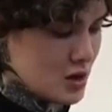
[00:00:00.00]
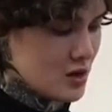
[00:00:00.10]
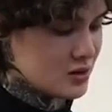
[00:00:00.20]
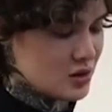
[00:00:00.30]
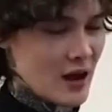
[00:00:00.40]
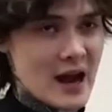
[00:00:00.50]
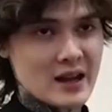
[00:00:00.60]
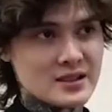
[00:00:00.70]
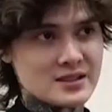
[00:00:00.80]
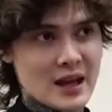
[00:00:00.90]
do... so adding
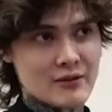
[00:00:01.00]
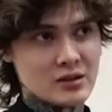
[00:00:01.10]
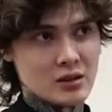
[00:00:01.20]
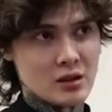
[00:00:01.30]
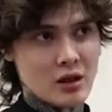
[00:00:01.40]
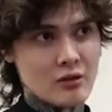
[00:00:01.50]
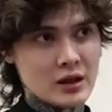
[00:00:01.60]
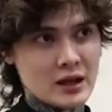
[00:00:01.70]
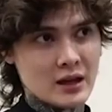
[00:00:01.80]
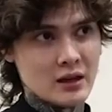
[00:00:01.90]
7 to the low
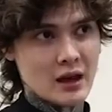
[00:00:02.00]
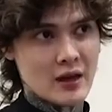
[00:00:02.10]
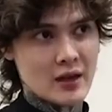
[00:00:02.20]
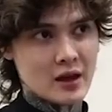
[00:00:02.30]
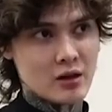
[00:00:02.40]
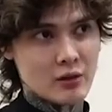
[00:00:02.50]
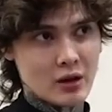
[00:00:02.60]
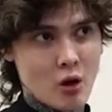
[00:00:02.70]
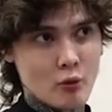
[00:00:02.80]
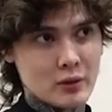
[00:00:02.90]
E, and then doing
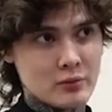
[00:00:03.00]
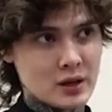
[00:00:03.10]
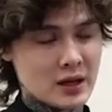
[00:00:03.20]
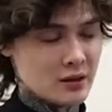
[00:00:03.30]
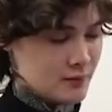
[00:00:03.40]
open B,